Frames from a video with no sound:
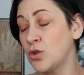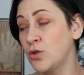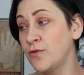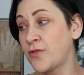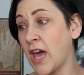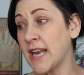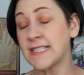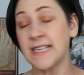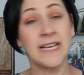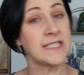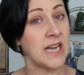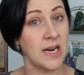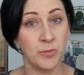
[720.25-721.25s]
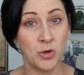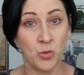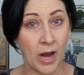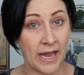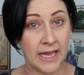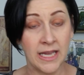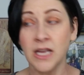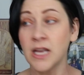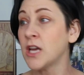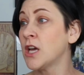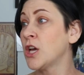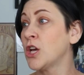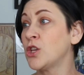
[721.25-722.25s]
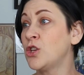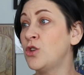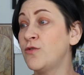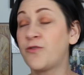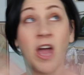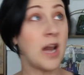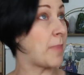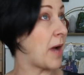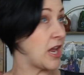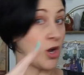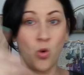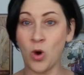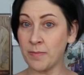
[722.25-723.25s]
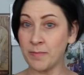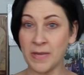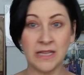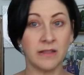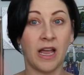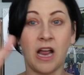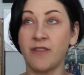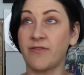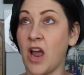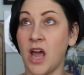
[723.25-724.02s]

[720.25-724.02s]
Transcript: you've gotta take time away You've got to buy equipment, like I've